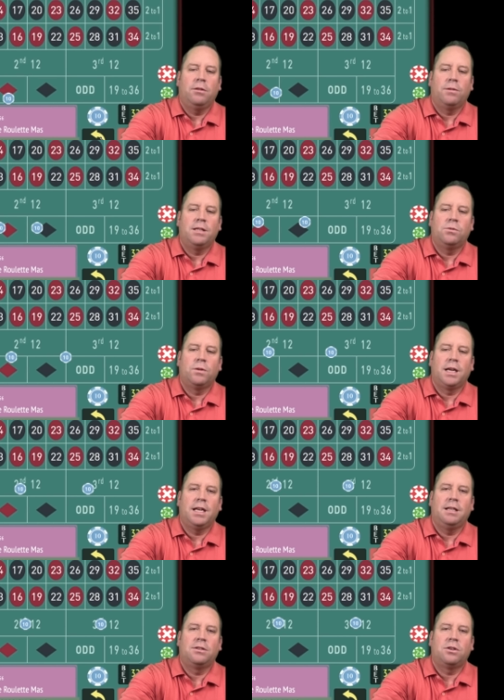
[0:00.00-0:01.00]
The reason we're
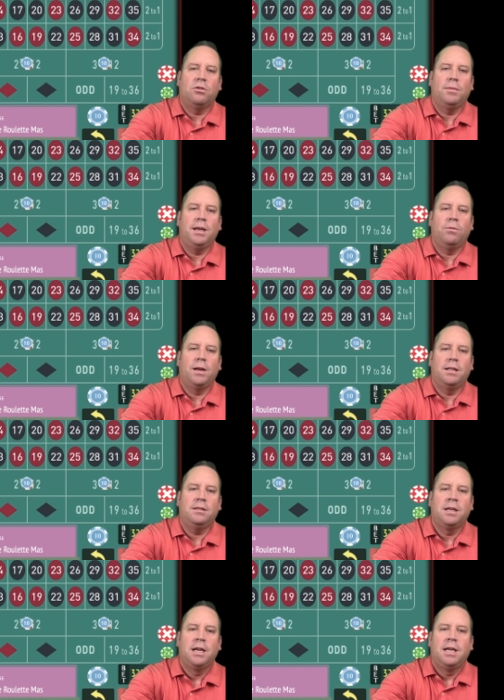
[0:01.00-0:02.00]
getting so many
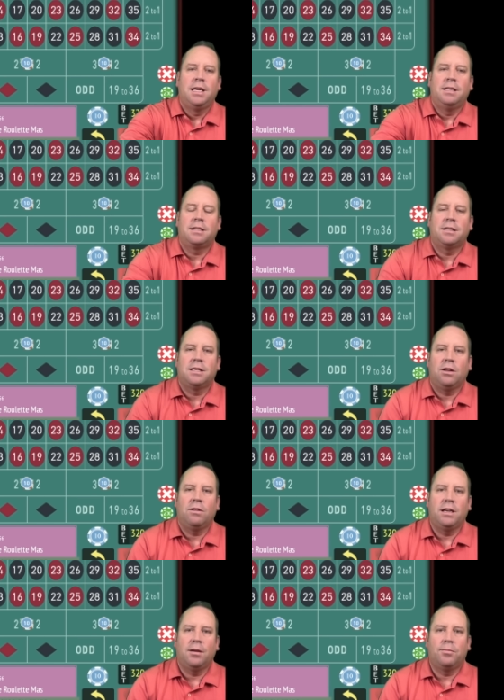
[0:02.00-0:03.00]
wins is because the
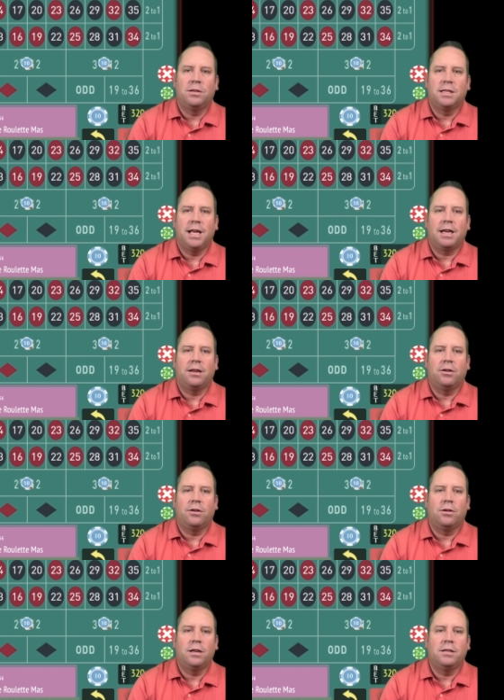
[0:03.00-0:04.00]
only numbers that can
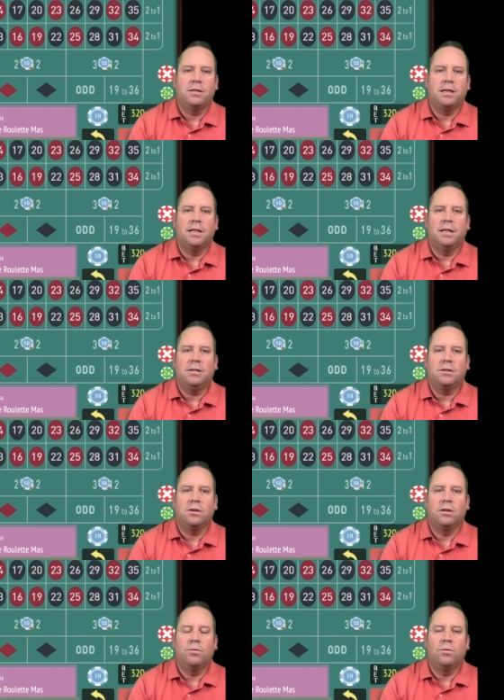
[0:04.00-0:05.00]
hurt us in this are the